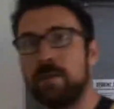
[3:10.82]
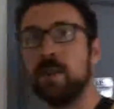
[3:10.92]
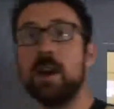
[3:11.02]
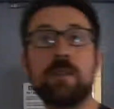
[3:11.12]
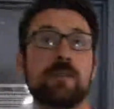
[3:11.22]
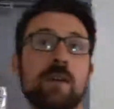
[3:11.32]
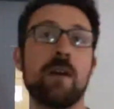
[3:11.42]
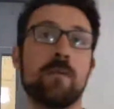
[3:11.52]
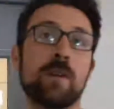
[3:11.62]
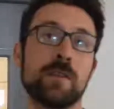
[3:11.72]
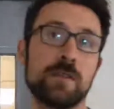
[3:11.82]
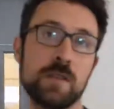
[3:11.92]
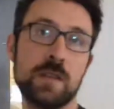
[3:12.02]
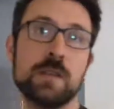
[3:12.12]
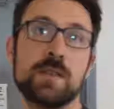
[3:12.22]
a lot of the software that you
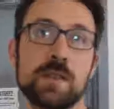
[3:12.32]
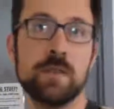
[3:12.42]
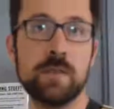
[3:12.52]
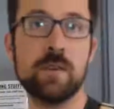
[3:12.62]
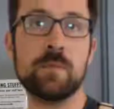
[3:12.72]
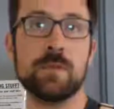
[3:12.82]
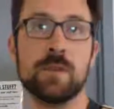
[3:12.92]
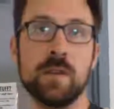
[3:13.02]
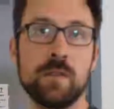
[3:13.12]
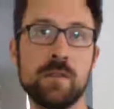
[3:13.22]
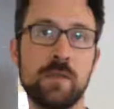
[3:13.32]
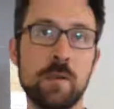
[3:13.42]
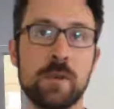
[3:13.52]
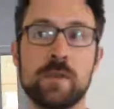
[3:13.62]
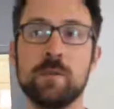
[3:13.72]
need to use those machines, the
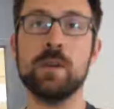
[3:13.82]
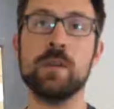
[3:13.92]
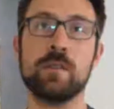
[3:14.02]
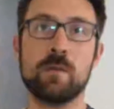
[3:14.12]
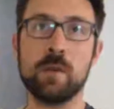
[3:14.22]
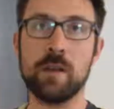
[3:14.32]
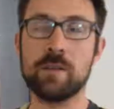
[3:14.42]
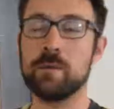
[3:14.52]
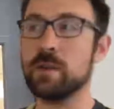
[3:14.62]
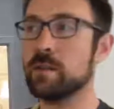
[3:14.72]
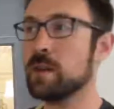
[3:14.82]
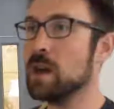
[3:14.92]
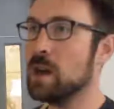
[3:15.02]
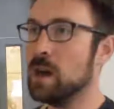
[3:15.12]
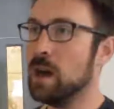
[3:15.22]
Adobe Suite, Corel Suites,
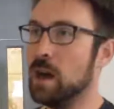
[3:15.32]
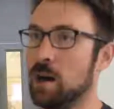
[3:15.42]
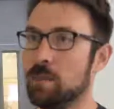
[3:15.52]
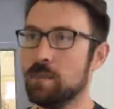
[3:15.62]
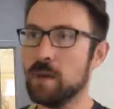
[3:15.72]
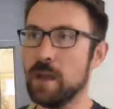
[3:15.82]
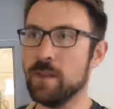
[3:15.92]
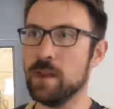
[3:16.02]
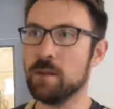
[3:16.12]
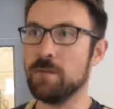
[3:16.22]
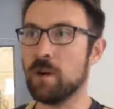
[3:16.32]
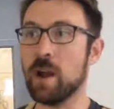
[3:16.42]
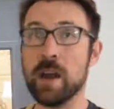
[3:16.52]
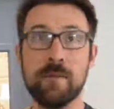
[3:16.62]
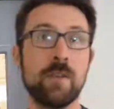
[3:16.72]
and then a
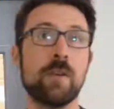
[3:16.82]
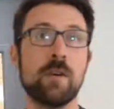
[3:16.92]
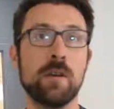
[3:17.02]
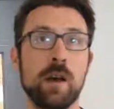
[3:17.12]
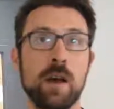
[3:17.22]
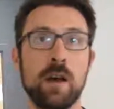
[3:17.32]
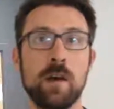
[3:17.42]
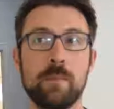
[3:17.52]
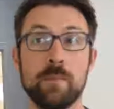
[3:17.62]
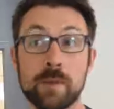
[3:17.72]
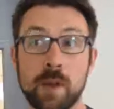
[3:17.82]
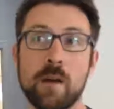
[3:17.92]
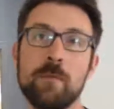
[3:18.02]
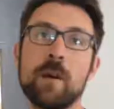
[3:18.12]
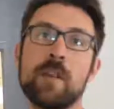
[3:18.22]
variety of other
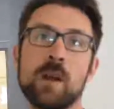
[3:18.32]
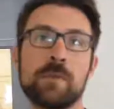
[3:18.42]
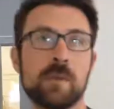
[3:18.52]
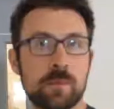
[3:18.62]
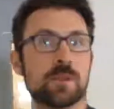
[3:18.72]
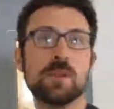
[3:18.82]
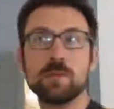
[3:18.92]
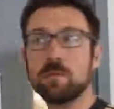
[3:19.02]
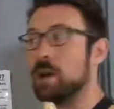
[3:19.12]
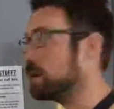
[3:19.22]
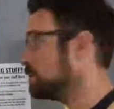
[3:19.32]
software that helps these machines run.